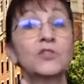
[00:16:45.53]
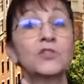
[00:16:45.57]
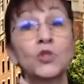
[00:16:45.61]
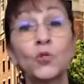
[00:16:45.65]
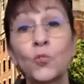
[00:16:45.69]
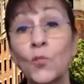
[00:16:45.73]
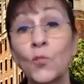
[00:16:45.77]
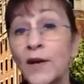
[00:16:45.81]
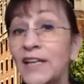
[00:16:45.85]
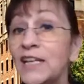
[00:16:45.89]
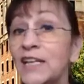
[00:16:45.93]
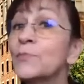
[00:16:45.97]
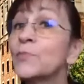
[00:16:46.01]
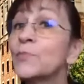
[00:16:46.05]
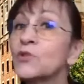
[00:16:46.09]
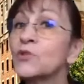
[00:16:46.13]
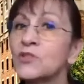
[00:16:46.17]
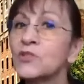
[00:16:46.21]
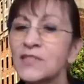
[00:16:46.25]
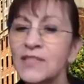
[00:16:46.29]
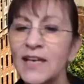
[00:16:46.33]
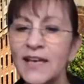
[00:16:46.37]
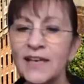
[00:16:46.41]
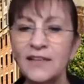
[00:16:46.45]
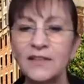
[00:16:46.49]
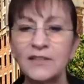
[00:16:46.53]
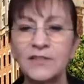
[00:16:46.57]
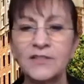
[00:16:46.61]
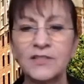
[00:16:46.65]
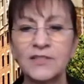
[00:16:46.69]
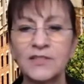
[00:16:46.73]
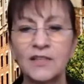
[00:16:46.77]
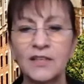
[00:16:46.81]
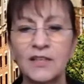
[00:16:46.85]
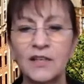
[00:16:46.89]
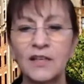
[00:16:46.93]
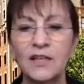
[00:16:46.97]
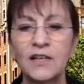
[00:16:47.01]

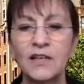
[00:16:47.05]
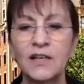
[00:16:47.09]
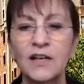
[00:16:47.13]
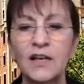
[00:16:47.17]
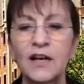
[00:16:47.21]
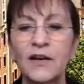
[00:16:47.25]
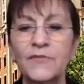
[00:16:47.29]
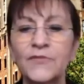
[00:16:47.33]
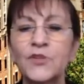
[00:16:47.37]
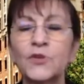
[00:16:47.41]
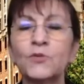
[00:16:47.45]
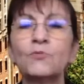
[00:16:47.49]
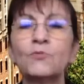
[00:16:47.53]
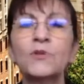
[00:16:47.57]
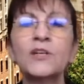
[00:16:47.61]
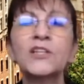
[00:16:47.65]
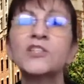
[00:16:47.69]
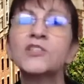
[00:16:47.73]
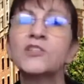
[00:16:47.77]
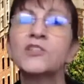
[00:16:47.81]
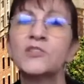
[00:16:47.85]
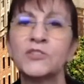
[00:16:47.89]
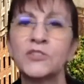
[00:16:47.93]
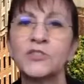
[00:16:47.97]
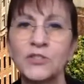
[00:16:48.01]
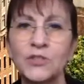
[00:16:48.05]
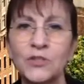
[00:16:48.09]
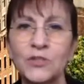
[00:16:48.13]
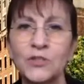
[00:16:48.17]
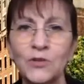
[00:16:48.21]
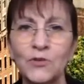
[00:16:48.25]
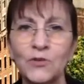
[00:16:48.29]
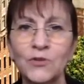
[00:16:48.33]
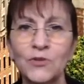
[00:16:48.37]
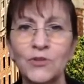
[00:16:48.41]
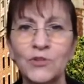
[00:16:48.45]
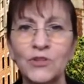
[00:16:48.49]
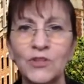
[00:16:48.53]
20% of the richest
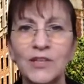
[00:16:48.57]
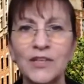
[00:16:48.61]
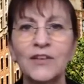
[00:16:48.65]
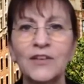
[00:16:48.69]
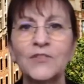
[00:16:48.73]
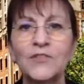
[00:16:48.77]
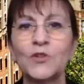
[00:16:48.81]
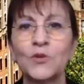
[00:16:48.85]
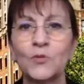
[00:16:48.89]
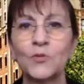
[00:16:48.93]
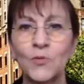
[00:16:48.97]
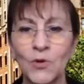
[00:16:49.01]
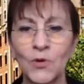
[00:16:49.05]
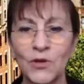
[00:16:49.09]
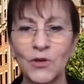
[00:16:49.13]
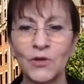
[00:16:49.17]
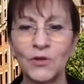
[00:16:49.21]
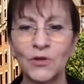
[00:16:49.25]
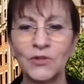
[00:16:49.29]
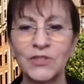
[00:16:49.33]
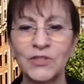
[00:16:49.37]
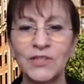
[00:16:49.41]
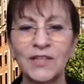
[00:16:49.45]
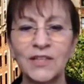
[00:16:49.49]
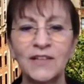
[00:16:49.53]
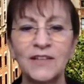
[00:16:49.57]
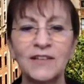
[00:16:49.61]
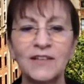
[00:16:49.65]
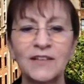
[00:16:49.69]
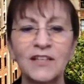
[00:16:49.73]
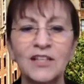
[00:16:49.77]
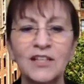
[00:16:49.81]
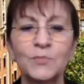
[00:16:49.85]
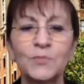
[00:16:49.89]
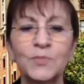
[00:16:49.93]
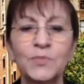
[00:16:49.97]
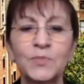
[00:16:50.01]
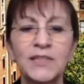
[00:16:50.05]
youth in the world
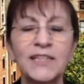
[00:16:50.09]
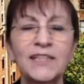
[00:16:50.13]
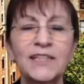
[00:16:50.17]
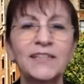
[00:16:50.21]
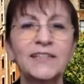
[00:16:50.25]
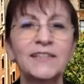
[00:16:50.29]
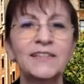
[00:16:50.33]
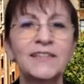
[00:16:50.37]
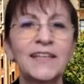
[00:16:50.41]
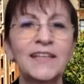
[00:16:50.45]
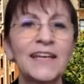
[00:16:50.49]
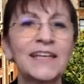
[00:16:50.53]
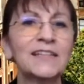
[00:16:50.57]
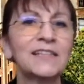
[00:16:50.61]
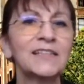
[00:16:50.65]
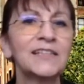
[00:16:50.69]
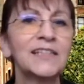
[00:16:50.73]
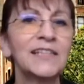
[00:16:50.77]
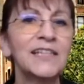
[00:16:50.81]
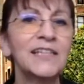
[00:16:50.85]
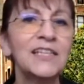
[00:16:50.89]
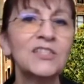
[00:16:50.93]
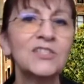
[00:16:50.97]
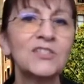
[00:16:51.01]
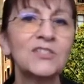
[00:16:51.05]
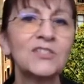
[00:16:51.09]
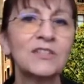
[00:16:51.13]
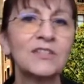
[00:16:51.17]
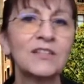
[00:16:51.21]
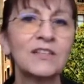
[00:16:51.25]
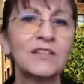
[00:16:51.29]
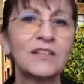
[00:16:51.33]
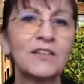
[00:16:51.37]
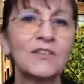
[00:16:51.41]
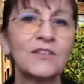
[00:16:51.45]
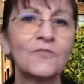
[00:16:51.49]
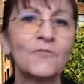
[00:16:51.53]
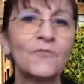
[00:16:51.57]
completed at least
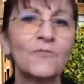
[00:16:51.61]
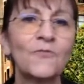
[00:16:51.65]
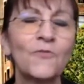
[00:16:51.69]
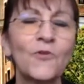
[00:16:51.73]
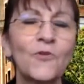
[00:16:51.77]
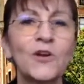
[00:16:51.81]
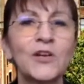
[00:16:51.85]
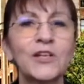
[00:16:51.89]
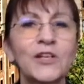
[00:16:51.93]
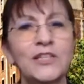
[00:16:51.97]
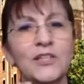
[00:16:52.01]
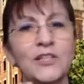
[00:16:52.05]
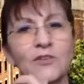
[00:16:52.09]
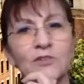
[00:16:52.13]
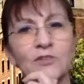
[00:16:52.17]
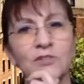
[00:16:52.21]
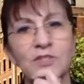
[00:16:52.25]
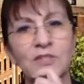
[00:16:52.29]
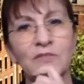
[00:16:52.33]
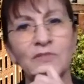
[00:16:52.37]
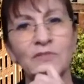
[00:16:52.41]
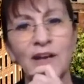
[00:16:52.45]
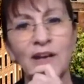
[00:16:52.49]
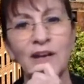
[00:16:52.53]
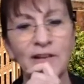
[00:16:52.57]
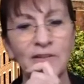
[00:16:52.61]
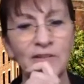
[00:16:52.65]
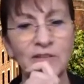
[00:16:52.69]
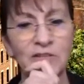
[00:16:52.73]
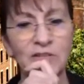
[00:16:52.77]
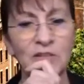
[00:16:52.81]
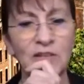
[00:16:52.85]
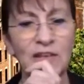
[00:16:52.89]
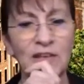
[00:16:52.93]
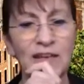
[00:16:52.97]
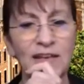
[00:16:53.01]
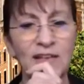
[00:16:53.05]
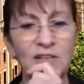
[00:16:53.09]
4 years of higher
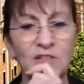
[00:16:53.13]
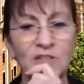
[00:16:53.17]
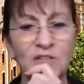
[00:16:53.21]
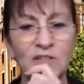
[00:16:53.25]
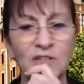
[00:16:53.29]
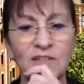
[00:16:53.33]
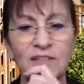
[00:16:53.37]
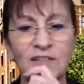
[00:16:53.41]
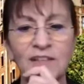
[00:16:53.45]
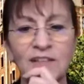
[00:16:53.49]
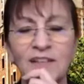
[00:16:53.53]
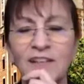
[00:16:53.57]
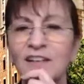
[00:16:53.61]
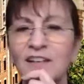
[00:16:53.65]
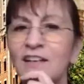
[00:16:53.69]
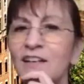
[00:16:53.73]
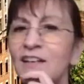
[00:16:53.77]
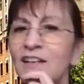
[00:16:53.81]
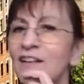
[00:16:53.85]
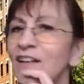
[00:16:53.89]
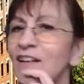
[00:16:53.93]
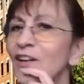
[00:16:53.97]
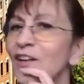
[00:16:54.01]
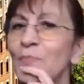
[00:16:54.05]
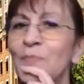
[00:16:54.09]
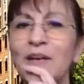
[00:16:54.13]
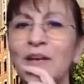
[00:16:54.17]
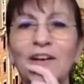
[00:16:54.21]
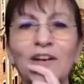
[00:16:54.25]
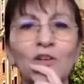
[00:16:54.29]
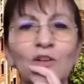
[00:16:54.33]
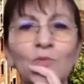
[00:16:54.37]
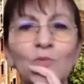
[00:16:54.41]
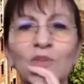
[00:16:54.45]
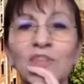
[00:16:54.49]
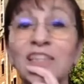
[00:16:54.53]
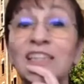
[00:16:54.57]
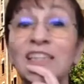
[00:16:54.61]
education,
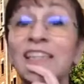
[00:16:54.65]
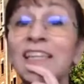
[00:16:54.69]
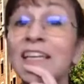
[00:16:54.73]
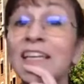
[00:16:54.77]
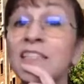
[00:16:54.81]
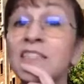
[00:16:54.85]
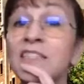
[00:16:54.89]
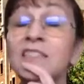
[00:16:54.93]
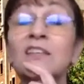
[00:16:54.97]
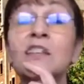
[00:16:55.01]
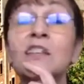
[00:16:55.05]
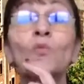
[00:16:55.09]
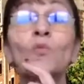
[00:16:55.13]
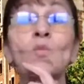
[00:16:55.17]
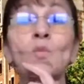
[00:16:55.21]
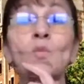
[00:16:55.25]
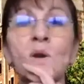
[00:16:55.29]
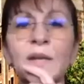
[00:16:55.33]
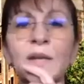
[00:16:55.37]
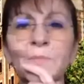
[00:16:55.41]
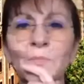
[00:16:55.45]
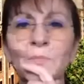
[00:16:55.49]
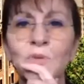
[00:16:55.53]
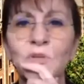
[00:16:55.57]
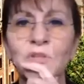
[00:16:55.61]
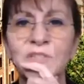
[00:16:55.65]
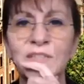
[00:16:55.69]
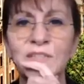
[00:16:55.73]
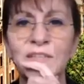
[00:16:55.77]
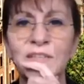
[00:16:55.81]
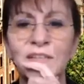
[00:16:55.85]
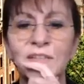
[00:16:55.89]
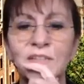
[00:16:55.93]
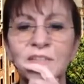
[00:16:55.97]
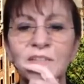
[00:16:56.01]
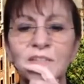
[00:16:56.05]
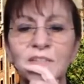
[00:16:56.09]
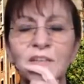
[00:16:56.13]
compared with less than
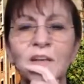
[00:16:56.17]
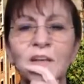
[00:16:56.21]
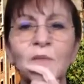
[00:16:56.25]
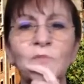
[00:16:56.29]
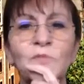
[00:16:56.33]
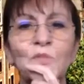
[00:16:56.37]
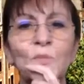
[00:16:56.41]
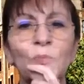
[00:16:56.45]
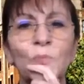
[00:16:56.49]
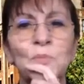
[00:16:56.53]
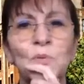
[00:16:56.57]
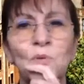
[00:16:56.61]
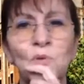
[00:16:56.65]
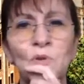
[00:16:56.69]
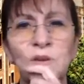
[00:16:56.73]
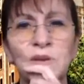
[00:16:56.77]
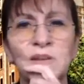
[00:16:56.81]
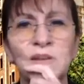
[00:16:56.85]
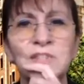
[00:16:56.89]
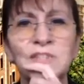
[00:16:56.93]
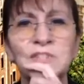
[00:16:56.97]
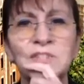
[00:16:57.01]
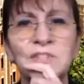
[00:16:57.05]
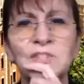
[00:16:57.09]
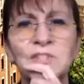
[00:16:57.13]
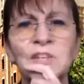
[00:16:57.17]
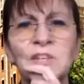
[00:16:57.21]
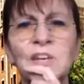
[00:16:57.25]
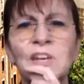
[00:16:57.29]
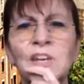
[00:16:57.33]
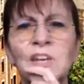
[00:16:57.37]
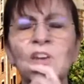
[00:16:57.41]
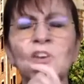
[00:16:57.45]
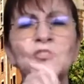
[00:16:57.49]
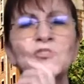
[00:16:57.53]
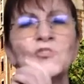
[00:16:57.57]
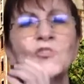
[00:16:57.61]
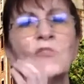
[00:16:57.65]
1% of the poorest.
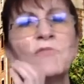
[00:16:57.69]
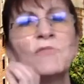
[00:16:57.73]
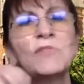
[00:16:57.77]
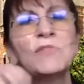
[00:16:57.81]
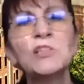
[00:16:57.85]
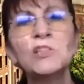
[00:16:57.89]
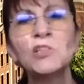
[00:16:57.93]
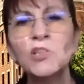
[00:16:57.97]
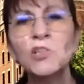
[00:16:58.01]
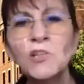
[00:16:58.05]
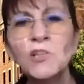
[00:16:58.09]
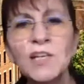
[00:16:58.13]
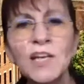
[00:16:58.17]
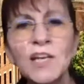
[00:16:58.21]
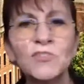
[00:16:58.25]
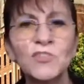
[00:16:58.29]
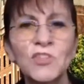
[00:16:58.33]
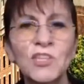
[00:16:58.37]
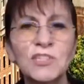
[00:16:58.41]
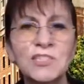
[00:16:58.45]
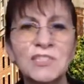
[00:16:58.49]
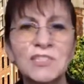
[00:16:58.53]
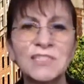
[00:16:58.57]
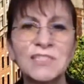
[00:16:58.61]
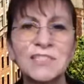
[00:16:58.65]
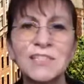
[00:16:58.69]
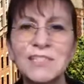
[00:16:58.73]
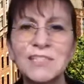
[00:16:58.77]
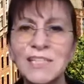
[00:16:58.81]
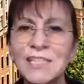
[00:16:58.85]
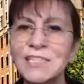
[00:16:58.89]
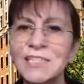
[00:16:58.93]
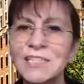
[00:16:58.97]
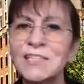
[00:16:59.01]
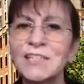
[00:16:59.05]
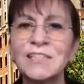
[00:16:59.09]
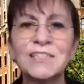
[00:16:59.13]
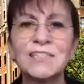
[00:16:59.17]
So if we look at the
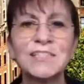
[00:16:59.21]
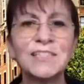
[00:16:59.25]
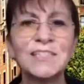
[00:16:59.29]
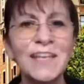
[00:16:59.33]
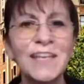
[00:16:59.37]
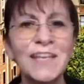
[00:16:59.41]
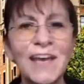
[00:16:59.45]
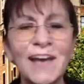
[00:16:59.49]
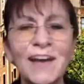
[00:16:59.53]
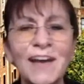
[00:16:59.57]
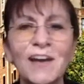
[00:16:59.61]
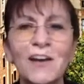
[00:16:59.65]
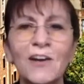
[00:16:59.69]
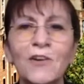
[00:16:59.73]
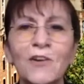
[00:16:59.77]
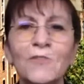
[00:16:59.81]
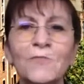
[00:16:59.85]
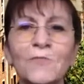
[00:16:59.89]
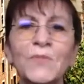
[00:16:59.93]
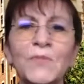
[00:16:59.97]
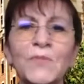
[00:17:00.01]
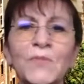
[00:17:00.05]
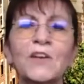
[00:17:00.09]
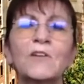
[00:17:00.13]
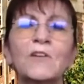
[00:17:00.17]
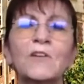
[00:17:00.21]
statistics now,